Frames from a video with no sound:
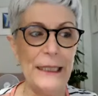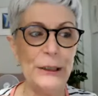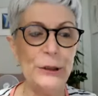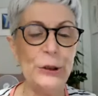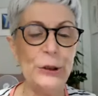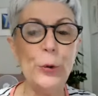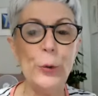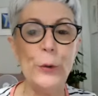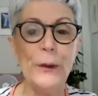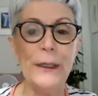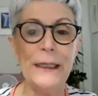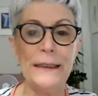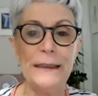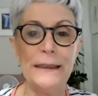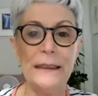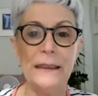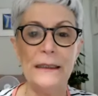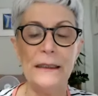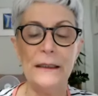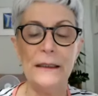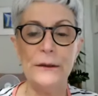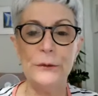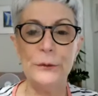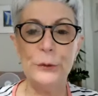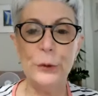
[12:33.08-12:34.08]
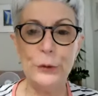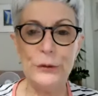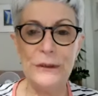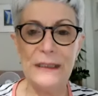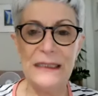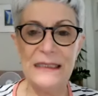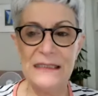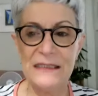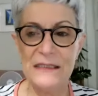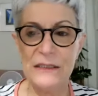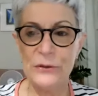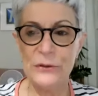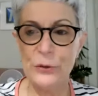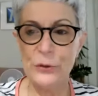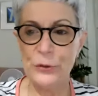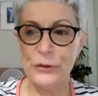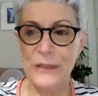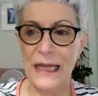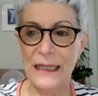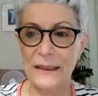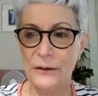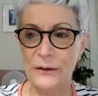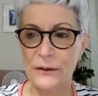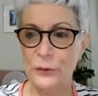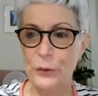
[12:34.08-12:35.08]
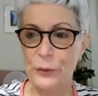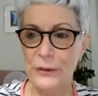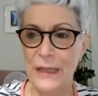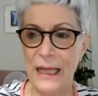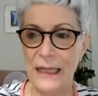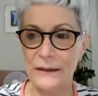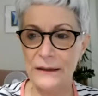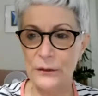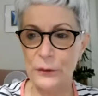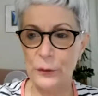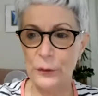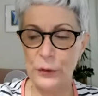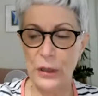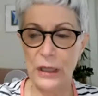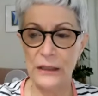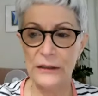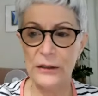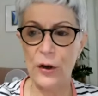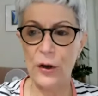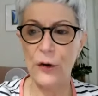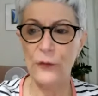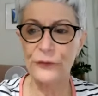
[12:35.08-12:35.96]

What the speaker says: do this, do that, do that, do that.